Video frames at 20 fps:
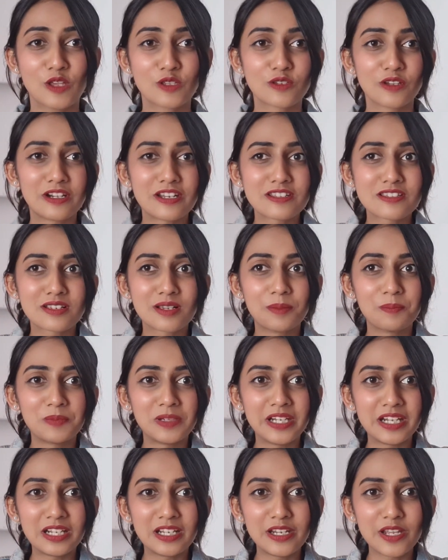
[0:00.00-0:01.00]
So it is
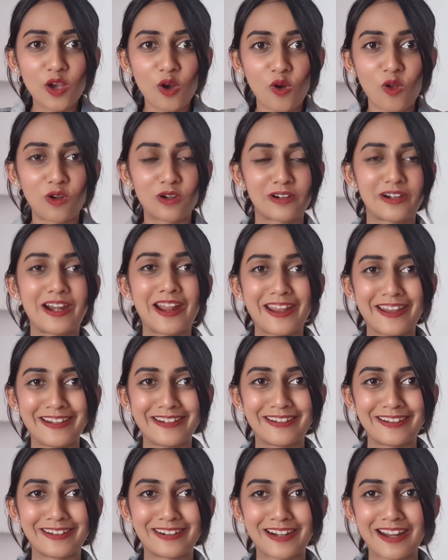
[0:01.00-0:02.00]
completely all
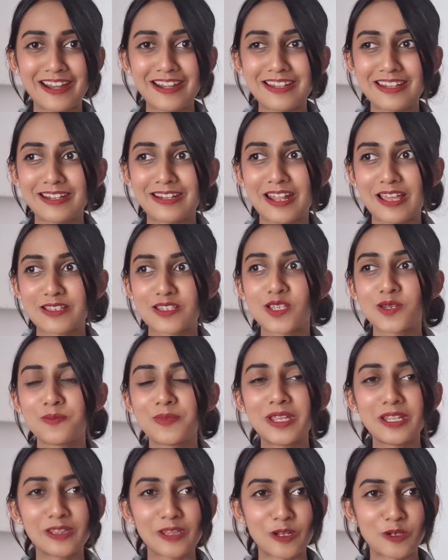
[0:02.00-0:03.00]
right, right? It
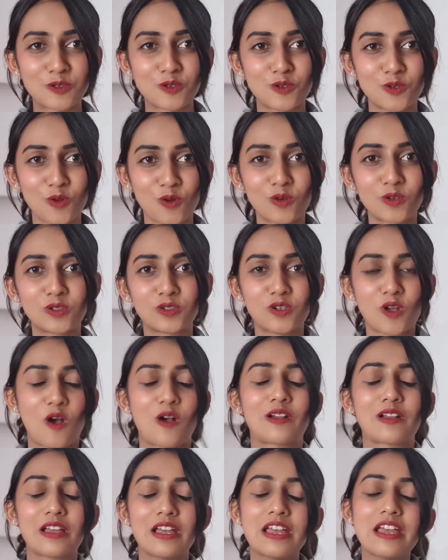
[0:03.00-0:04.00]
doesn't mean that you don't
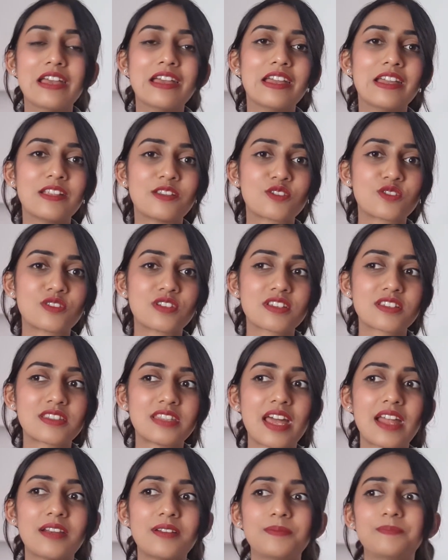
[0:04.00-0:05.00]
talk. It's
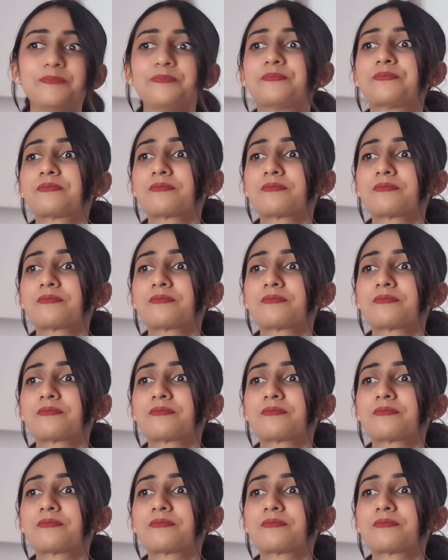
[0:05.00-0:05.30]
just that